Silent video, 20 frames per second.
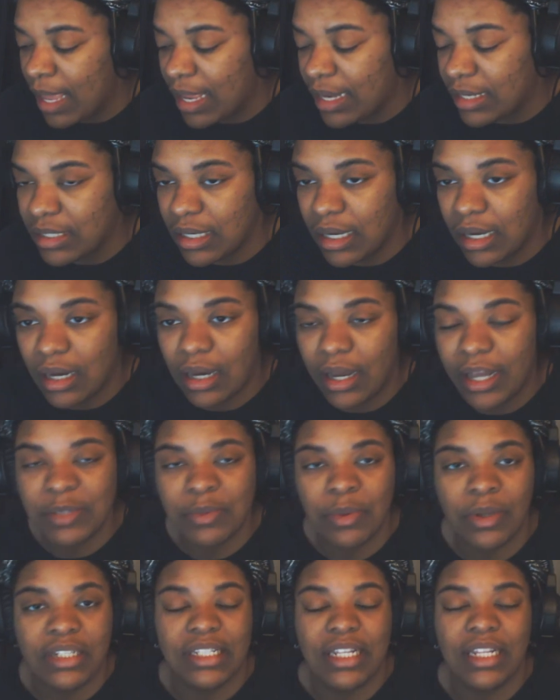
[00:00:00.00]
And uh,
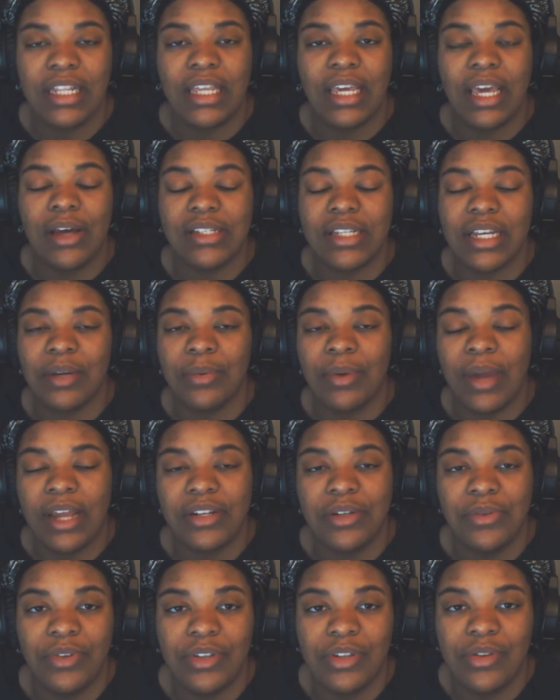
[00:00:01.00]
as well as anything else I could
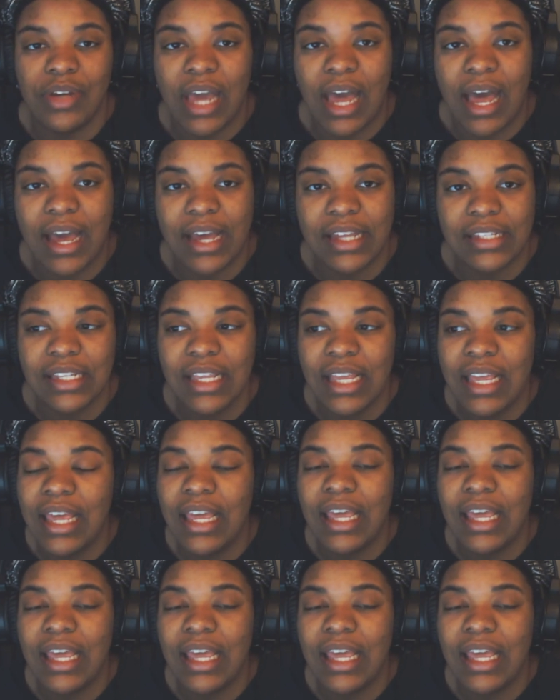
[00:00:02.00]
react to for you guys,